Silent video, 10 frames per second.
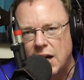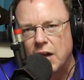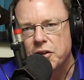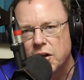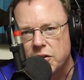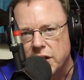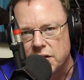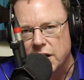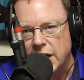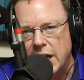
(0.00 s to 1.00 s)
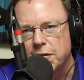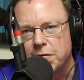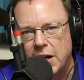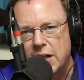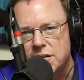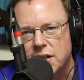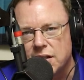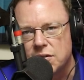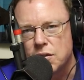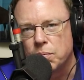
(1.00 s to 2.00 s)
out there that Gator fans
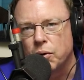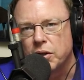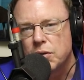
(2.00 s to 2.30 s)
can support